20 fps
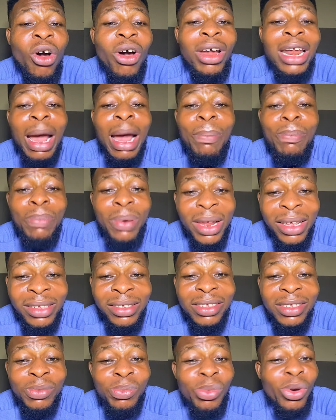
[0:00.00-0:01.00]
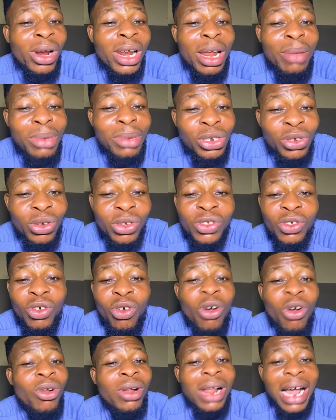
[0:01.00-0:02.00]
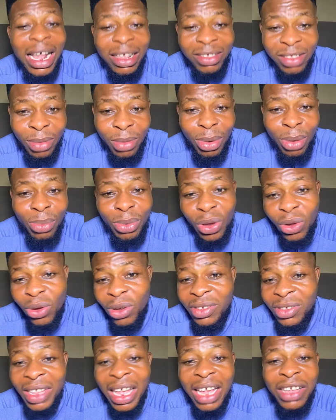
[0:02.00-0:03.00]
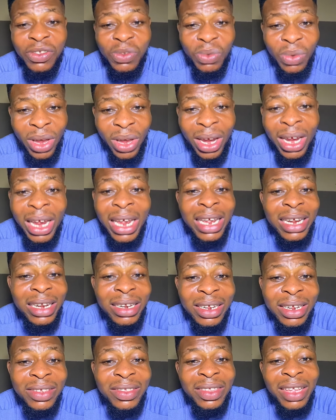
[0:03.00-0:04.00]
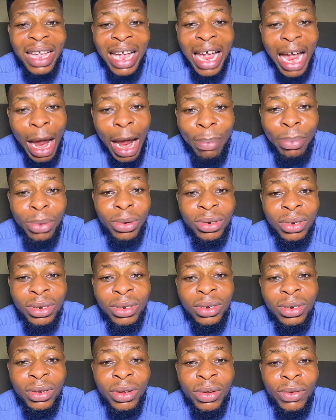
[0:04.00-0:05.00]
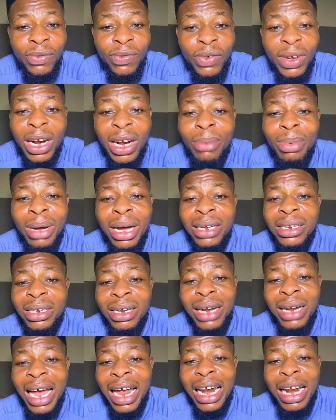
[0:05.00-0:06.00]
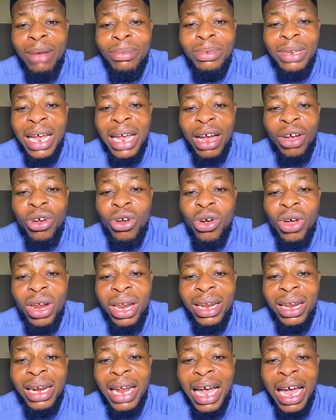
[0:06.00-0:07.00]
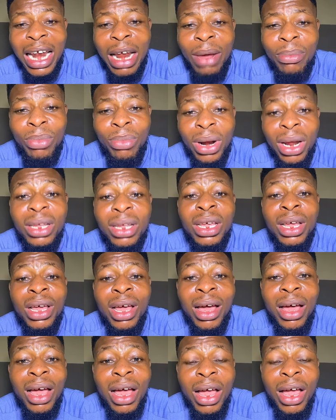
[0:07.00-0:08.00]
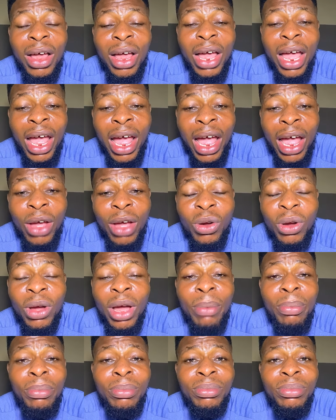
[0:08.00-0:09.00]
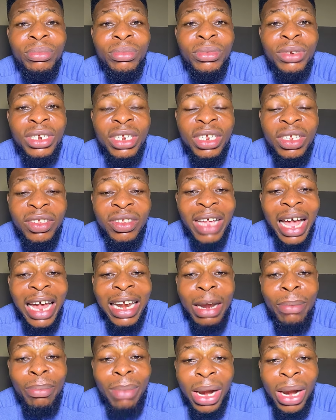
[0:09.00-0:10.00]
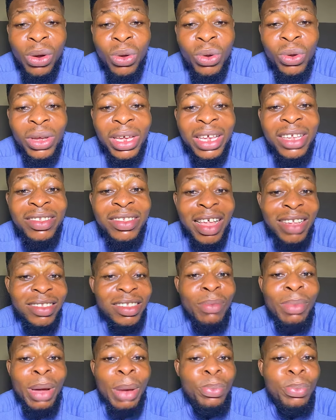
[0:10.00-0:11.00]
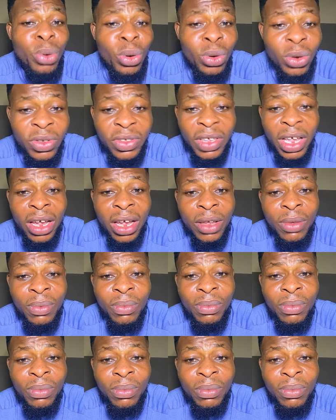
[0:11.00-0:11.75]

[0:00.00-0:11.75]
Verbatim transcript: other places. But let me just call Asaba because that's where this thing happened. Forget about Anam, they are calling Anambra. Uh, um, this Adamma Luke is Asaba producer